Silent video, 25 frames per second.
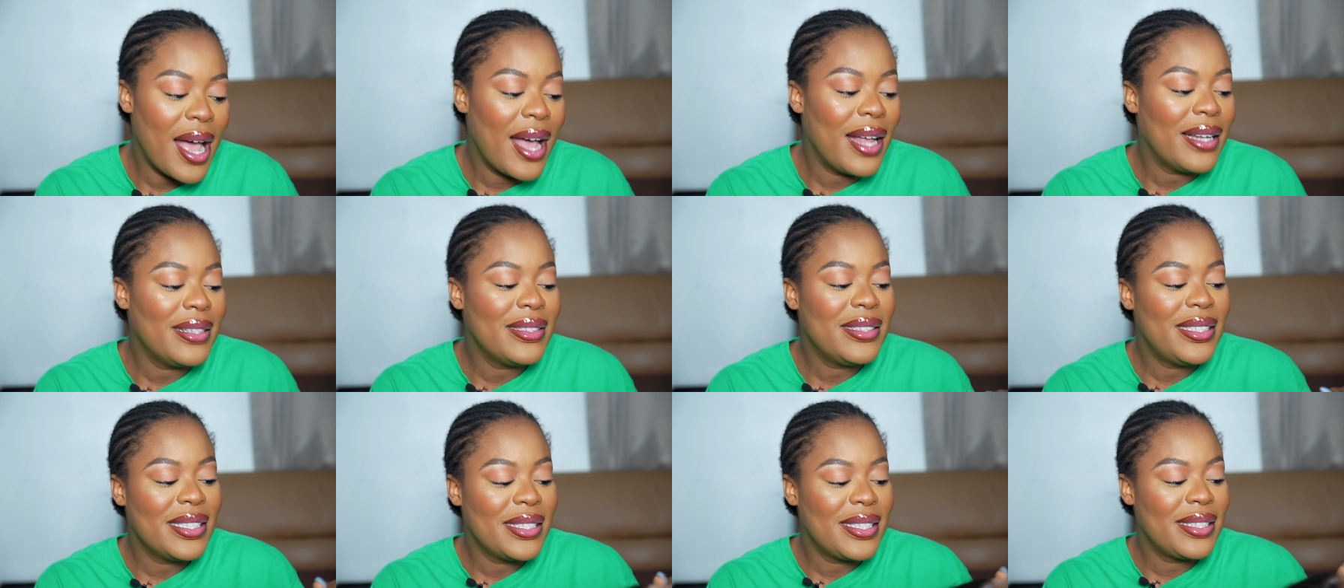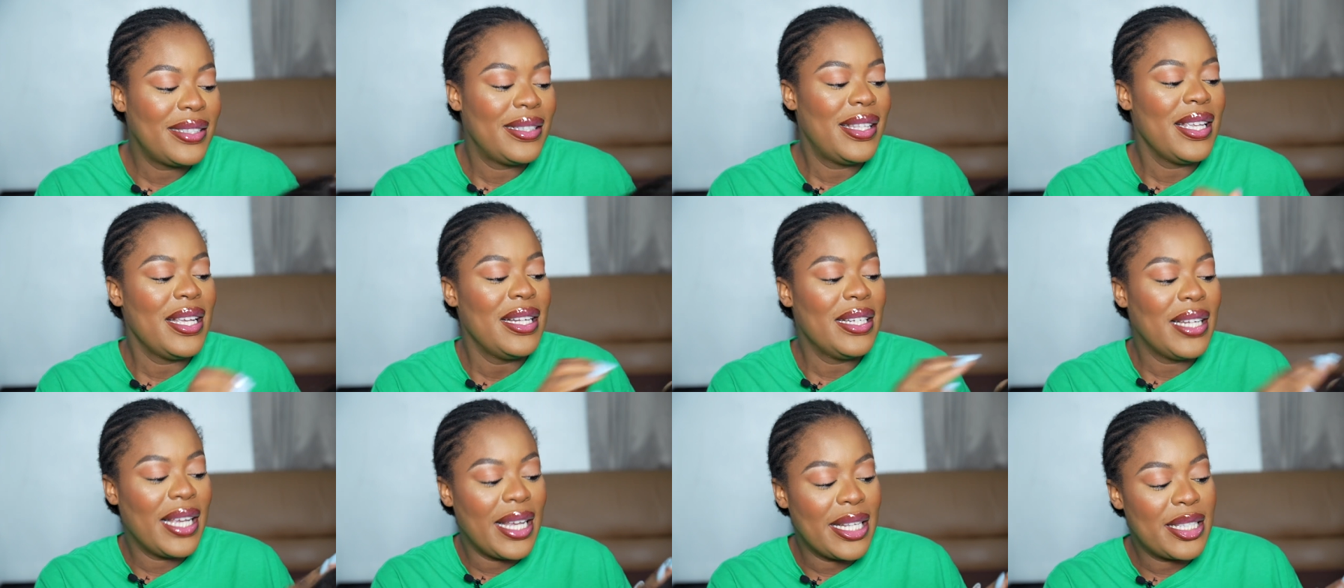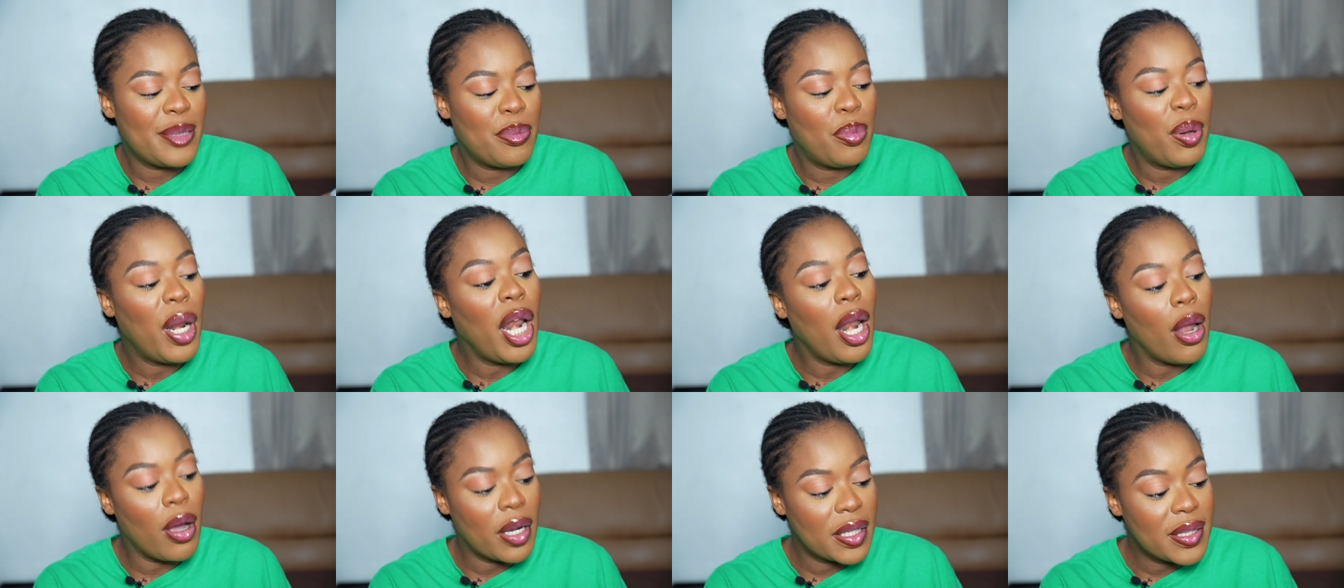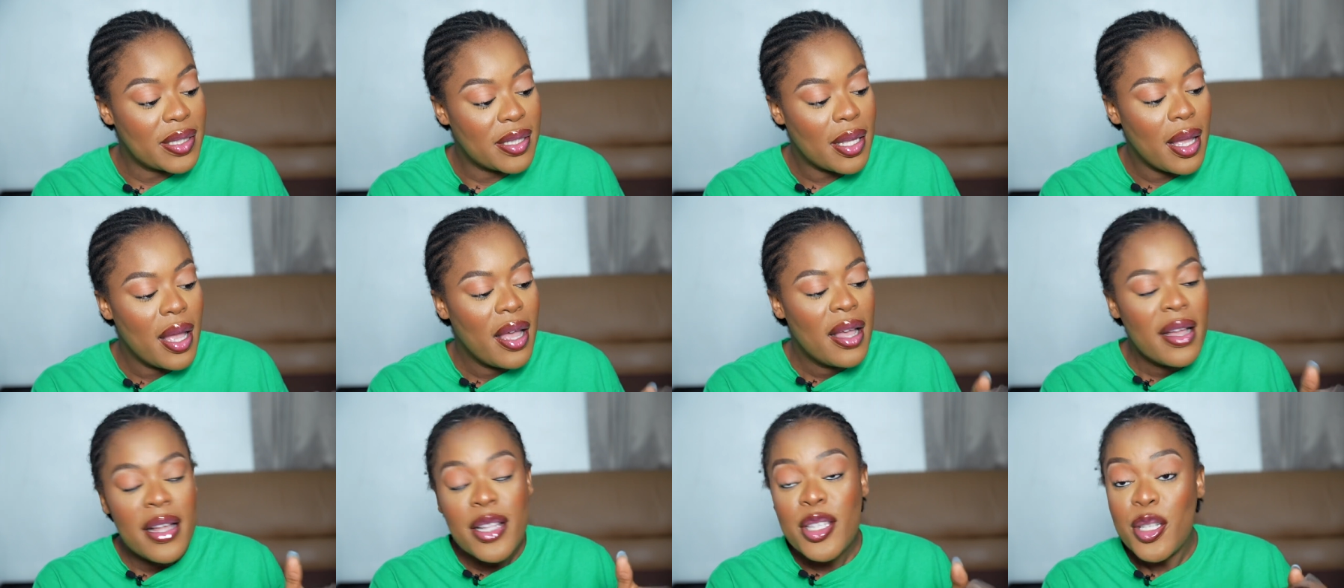And this thing is plucked
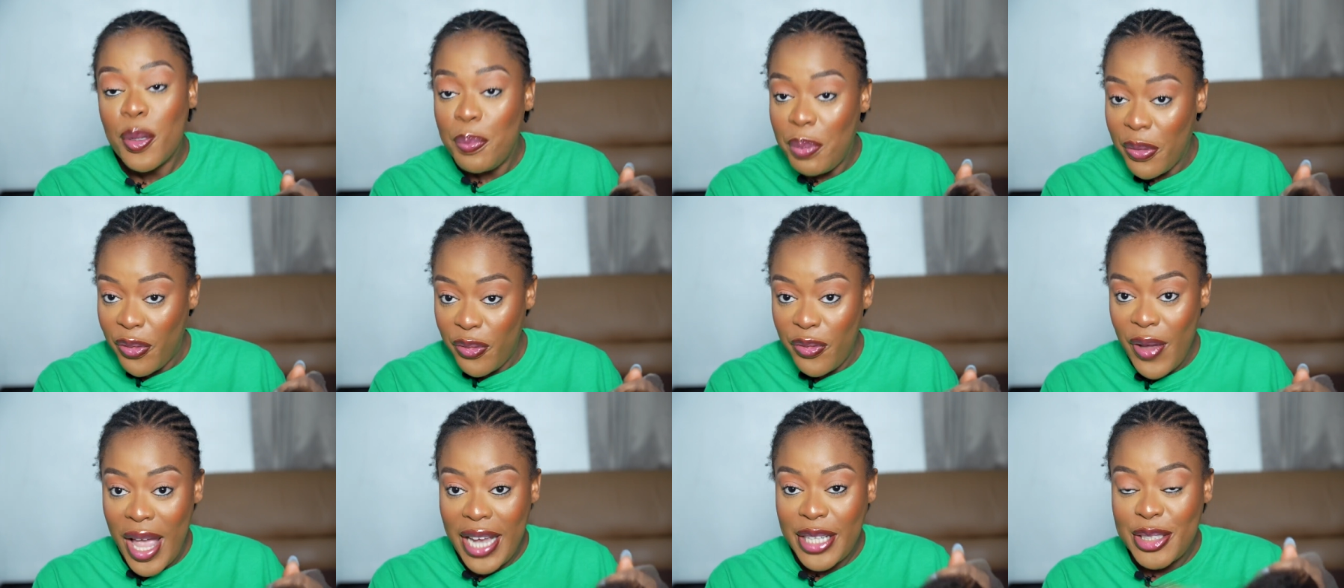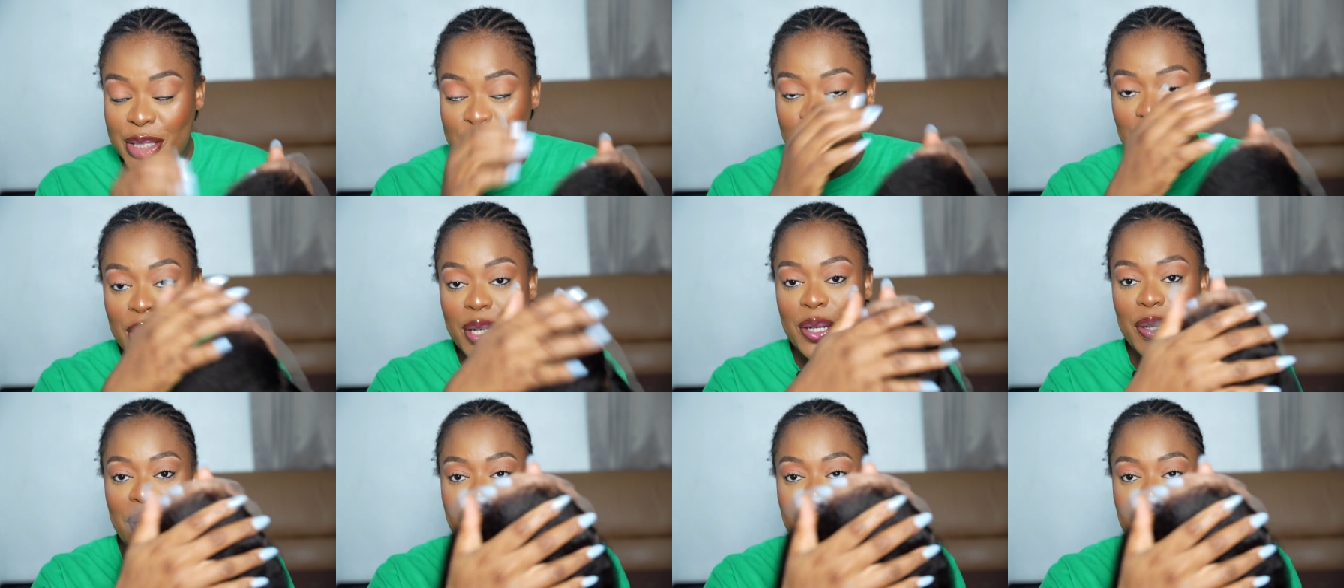to perfection,